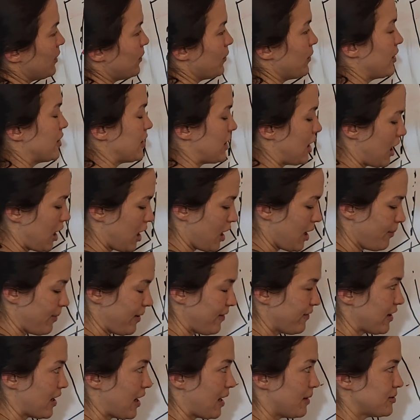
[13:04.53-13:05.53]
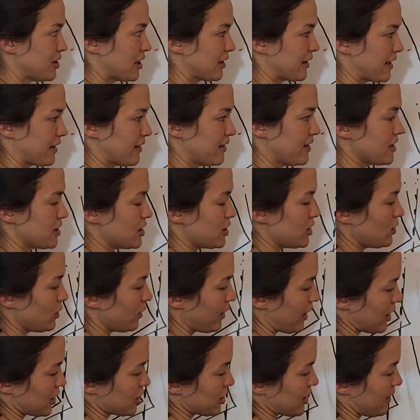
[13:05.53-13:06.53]
The top-heavy object like this, you
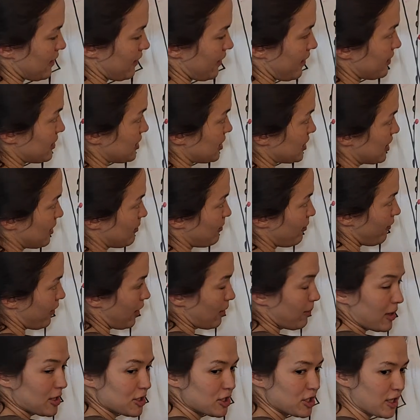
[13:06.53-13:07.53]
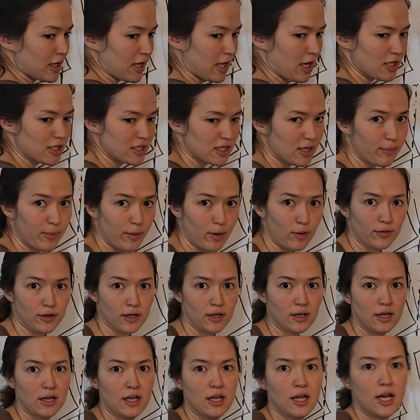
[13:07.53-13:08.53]
don't actually have to tip very much to get it tip over.
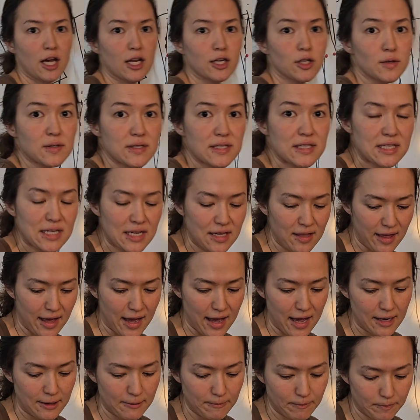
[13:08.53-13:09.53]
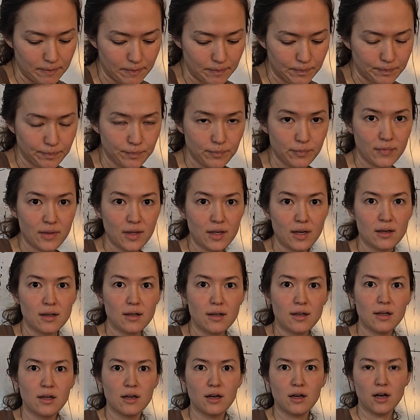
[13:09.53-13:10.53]
And you'll see that.
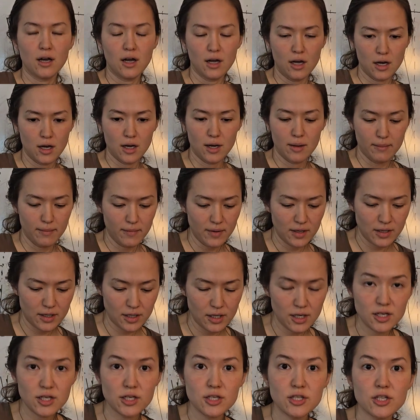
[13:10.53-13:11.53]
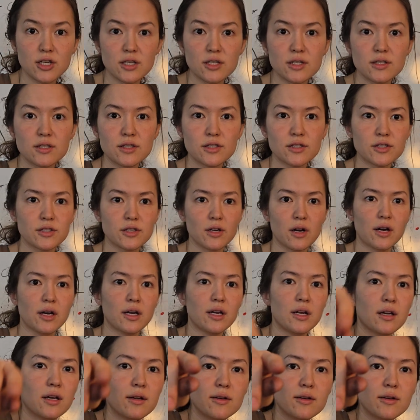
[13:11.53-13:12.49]
Sorry,